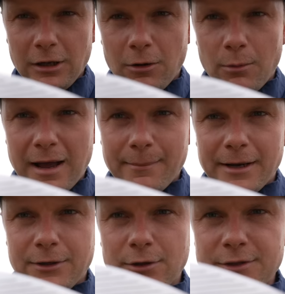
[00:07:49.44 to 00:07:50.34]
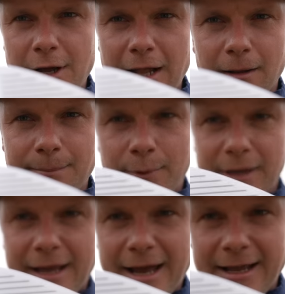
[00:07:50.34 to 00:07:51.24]
long way, but it does help when
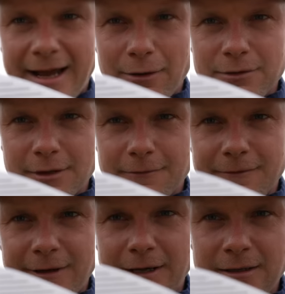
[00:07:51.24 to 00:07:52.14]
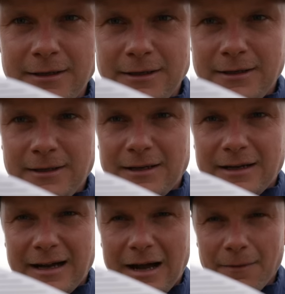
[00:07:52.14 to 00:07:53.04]
you get it out of
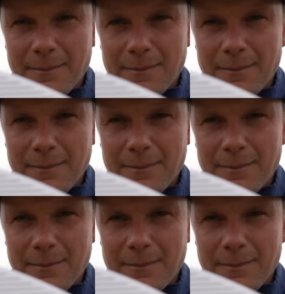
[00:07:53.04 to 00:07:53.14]
out the